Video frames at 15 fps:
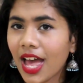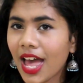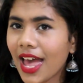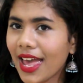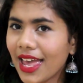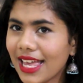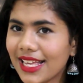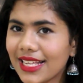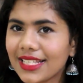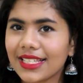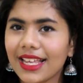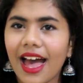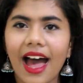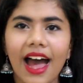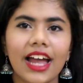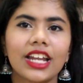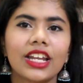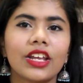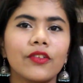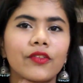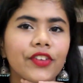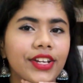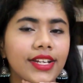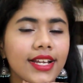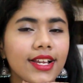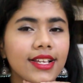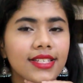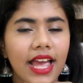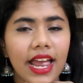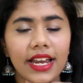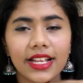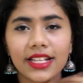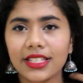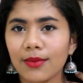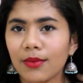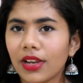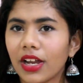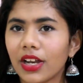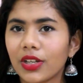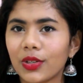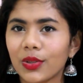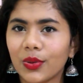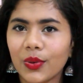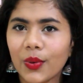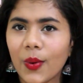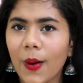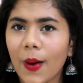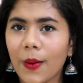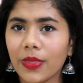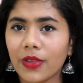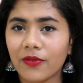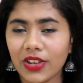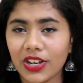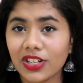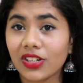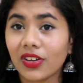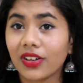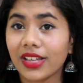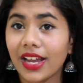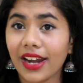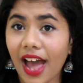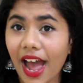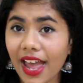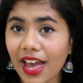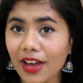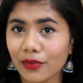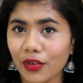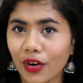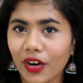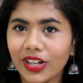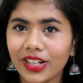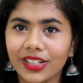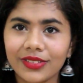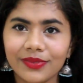is and if it is any similar to the finished look that I have got.